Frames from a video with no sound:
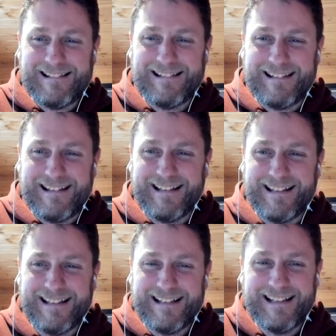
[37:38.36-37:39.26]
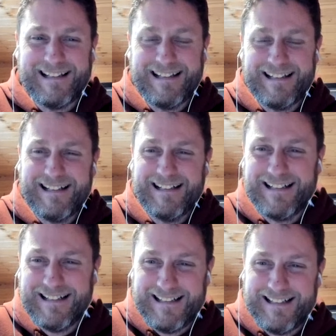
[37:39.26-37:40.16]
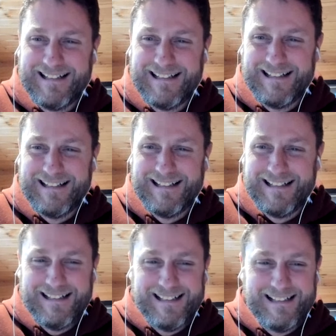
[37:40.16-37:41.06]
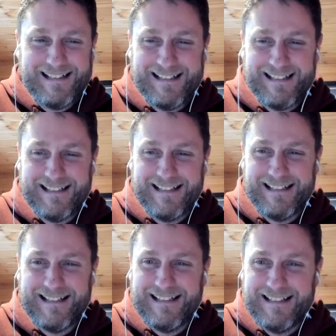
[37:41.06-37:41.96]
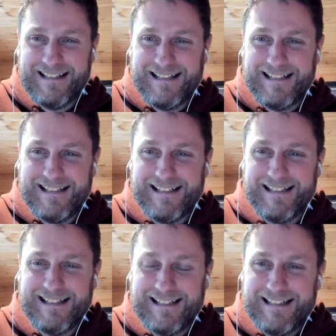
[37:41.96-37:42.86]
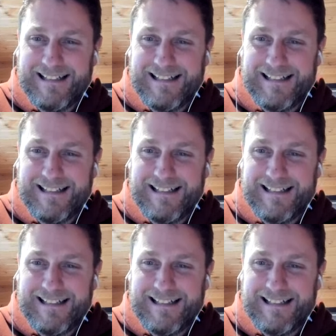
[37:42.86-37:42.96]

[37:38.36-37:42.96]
No words are spoken by the person on screen.